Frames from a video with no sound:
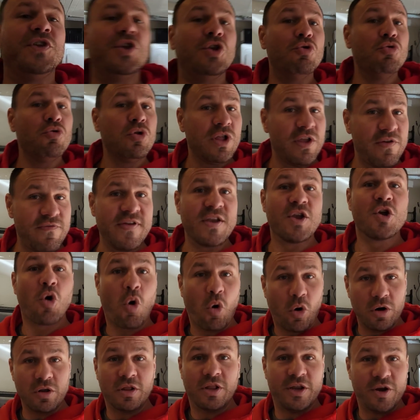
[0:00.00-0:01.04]
you live in
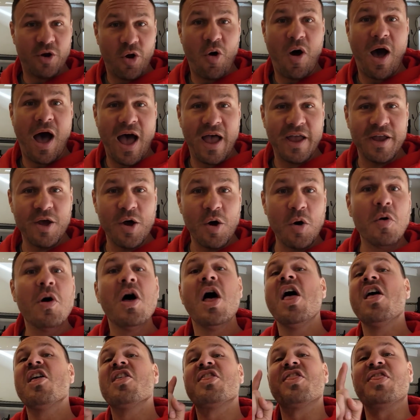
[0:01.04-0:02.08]
Cortland, Ohio,
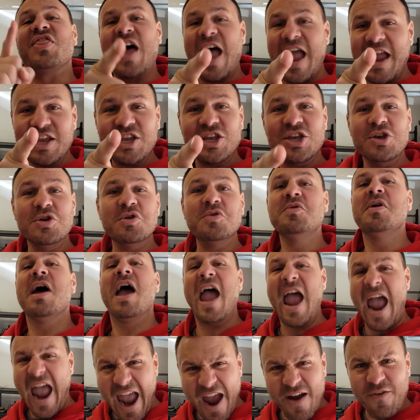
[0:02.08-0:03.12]
thank you,
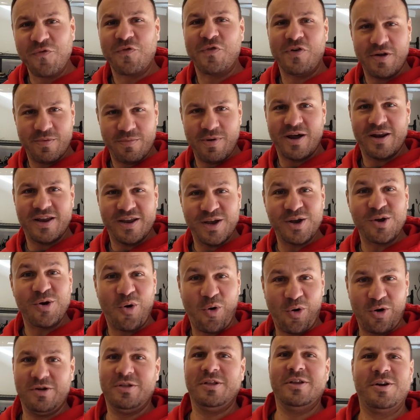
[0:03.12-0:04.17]
everybody in
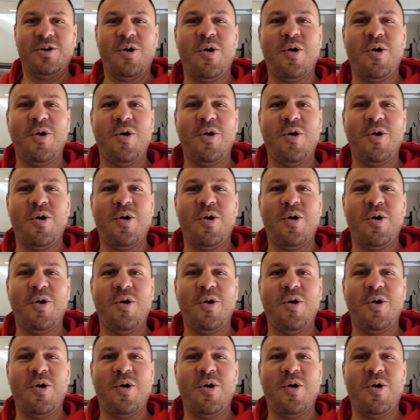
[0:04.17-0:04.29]
Cortland,